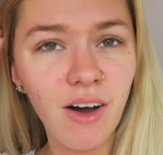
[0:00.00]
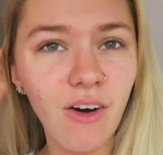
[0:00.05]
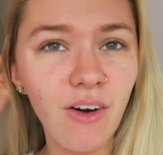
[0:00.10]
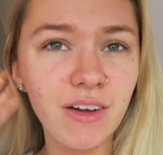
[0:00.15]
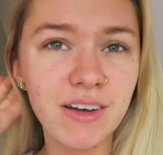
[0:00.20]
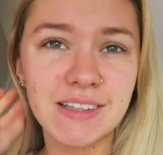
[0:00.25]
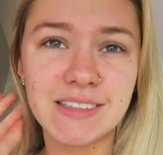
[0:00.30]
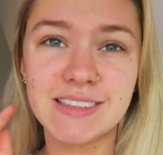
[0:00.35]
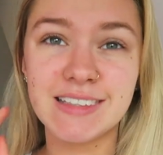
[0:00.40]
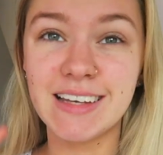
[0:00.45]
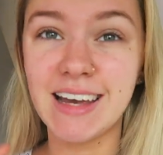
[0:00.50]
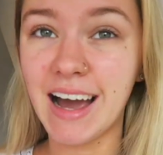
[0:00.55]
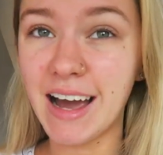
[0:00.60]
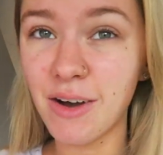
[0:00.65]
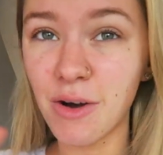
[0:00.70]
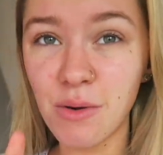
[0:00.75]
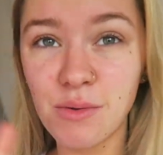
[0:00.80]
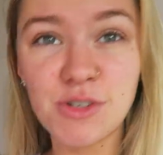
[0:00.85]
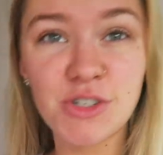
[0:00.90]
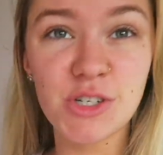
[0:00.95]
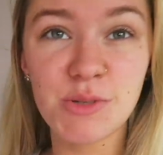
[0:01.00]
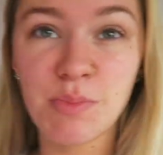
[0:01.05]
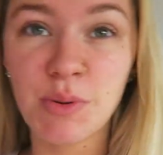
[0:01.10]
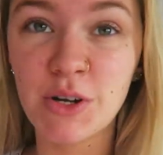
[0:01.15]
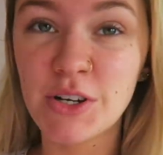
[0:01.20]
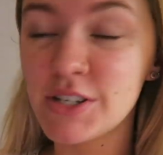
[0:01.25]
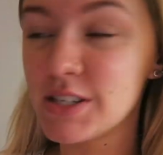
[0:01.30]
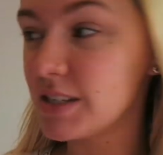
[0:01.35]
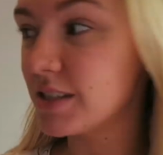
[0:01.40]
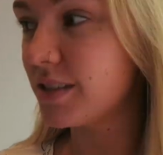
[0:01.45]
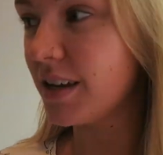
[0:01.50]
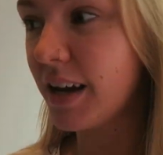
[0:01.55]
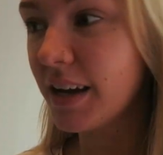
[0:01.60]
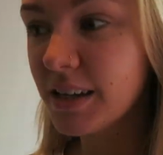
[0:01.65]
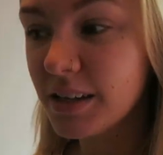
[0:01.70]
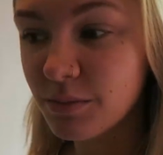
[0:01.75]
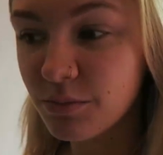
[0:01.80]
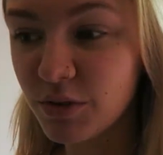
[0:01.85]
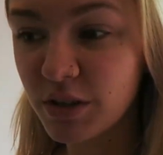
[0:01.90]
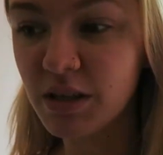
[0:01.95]
honestly, I always just put it to the
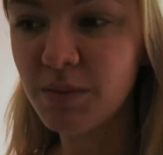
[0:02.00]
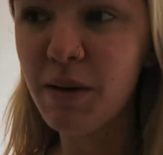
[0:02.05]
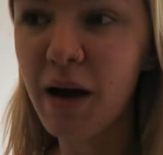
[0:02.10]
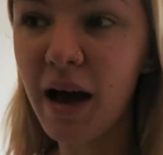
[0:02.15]
side. I'm really